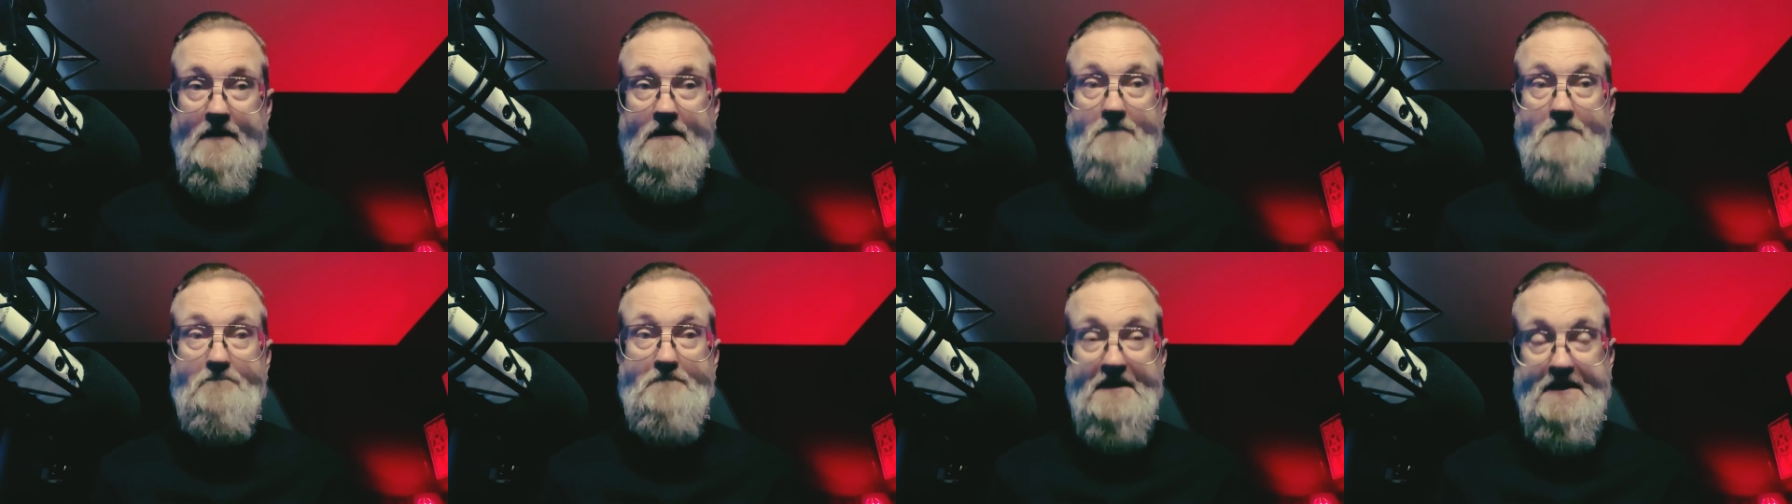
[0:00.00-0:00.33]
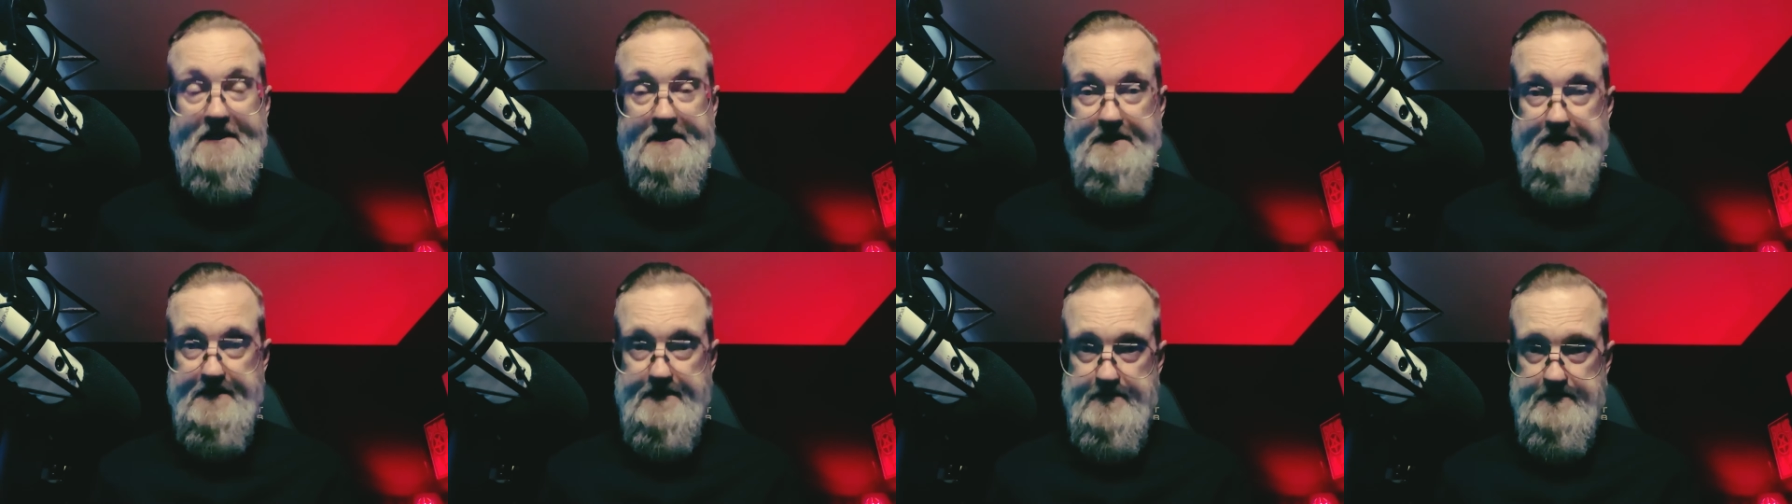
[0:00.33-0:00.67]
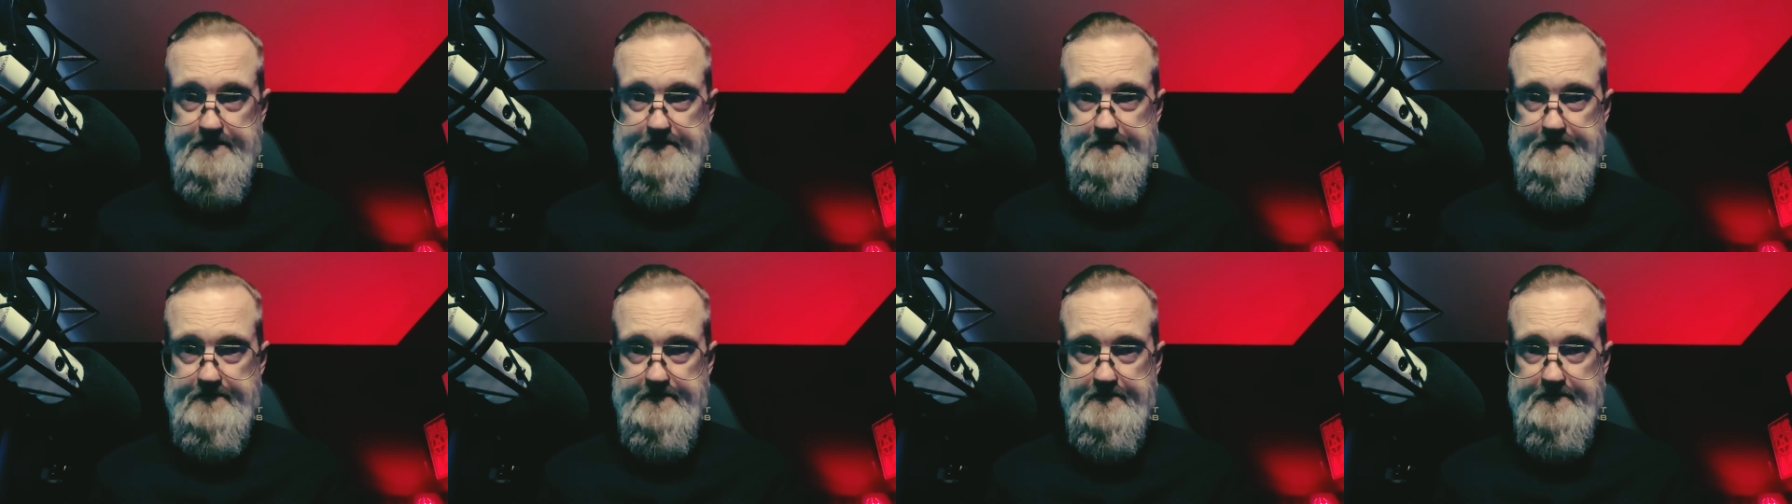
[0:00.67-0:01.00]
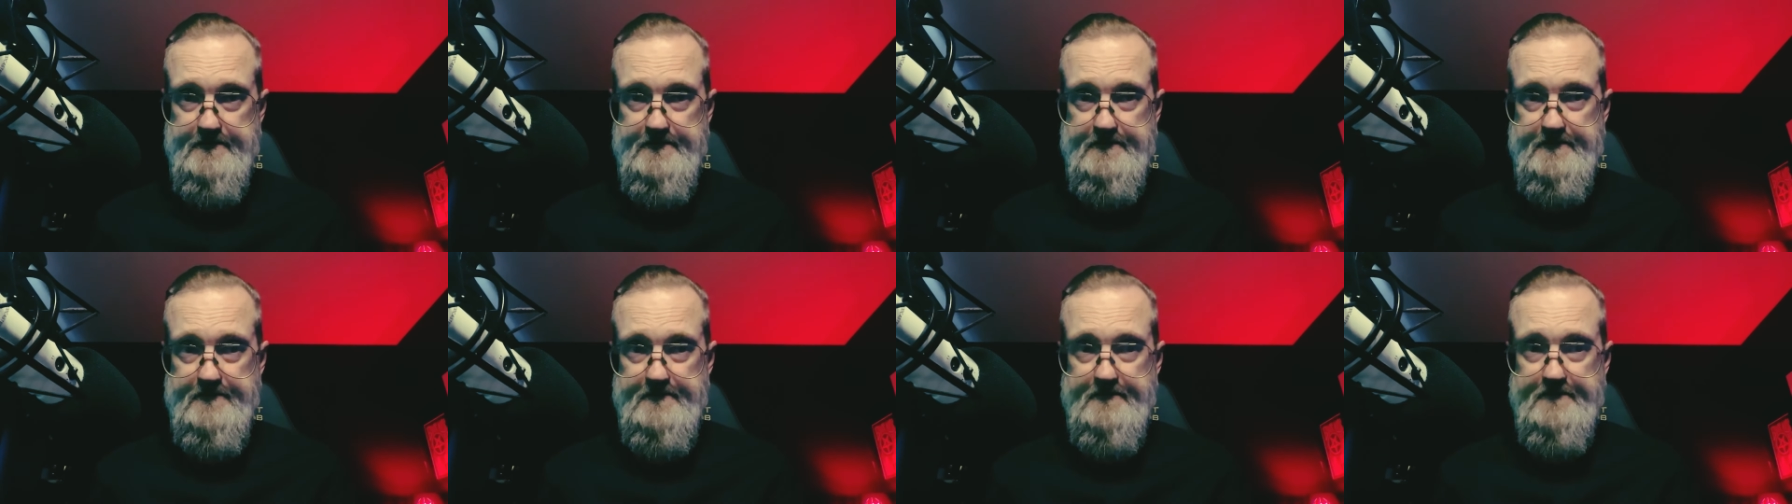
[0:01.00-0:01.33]
meat
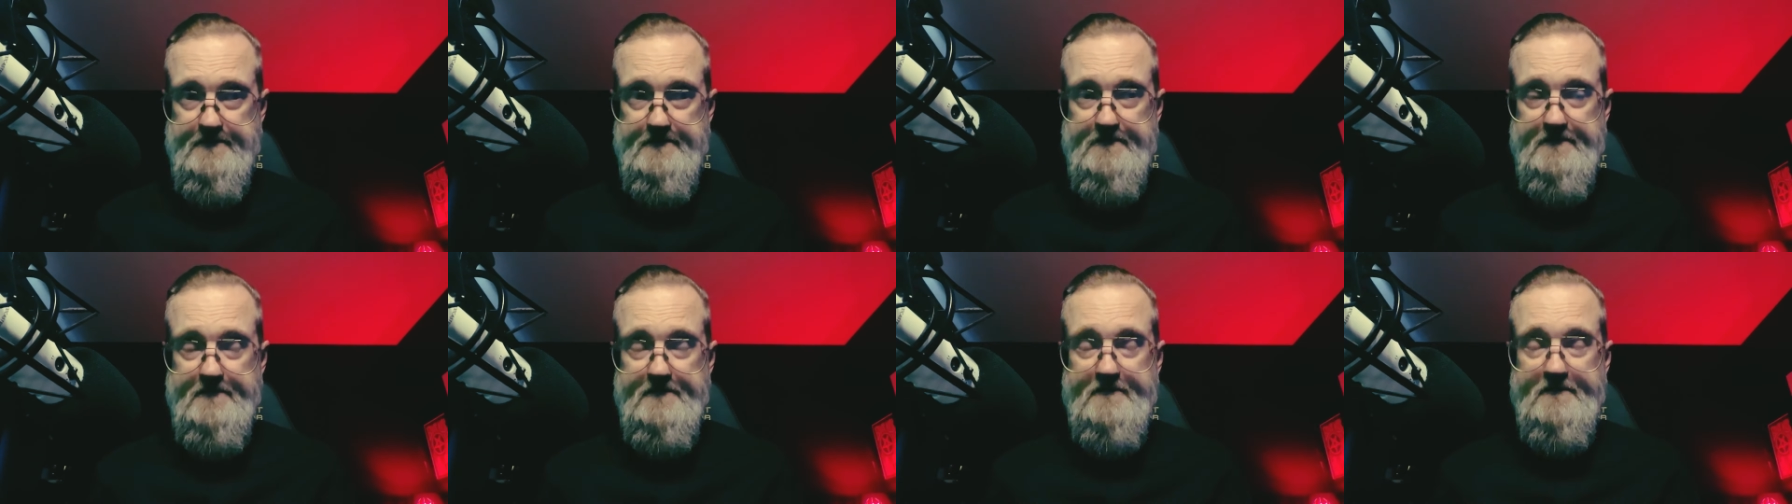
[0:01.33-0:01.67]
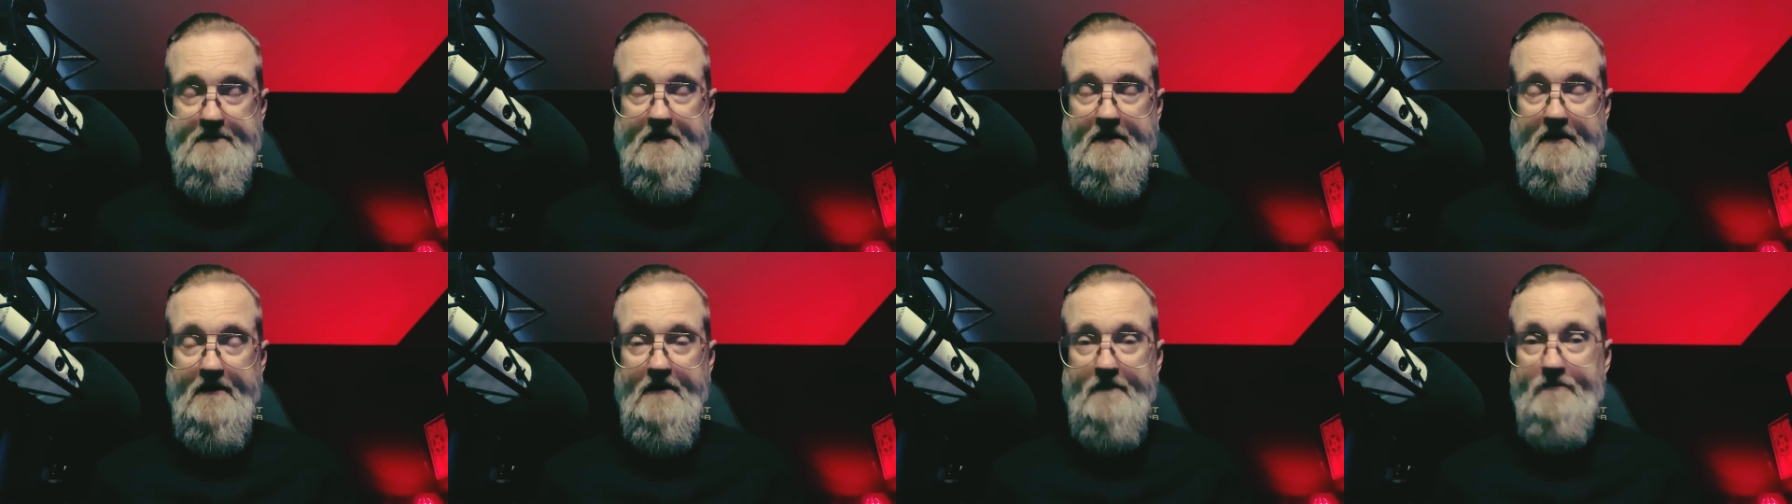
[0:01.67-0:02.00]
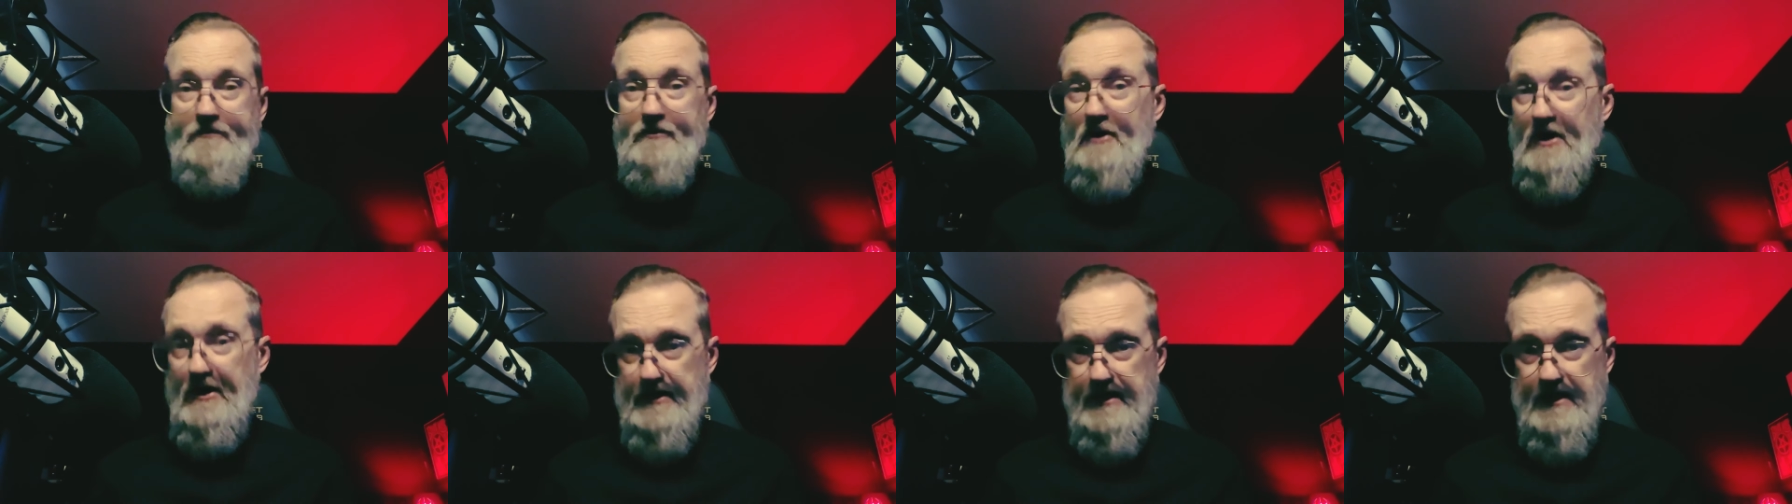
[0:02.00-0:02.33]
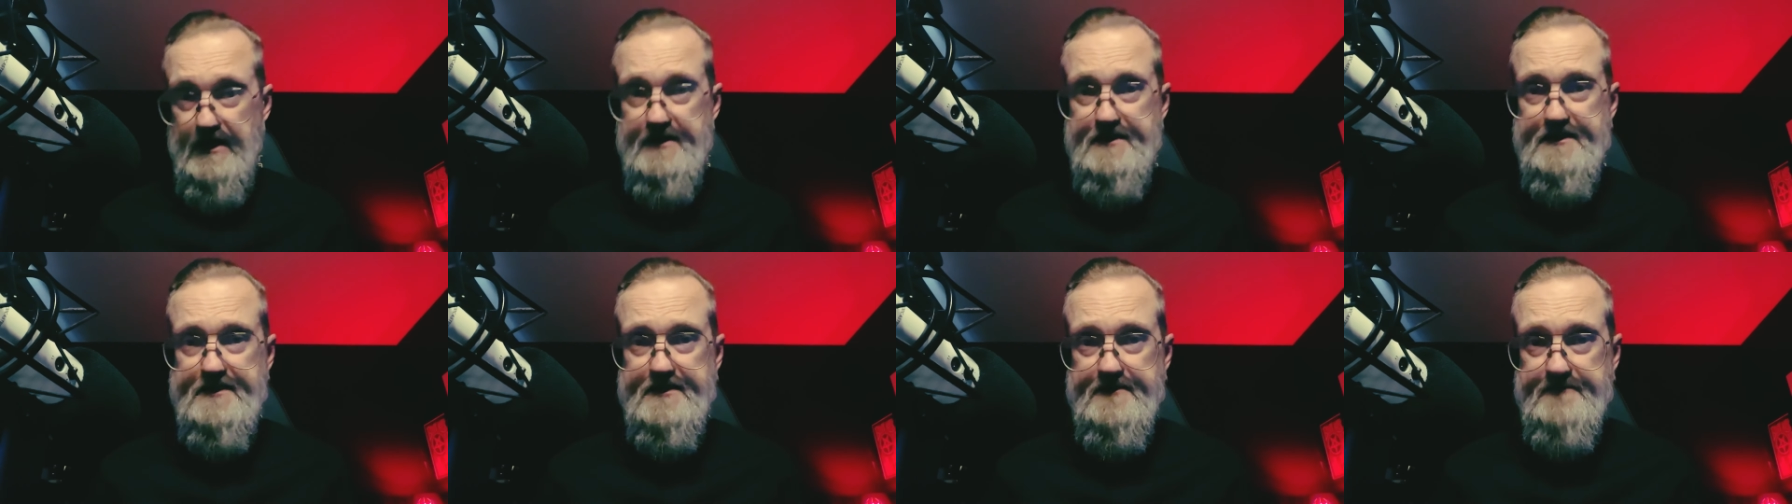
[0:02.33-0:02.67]
uh,
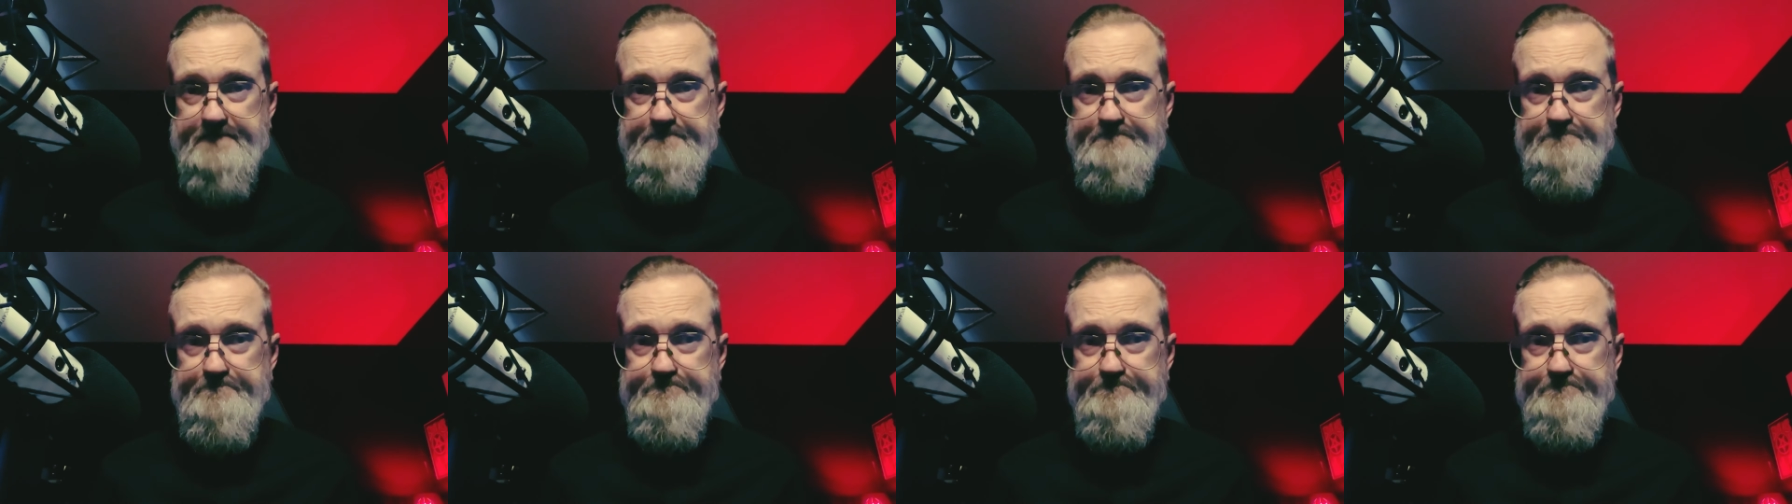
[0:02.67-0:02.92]
products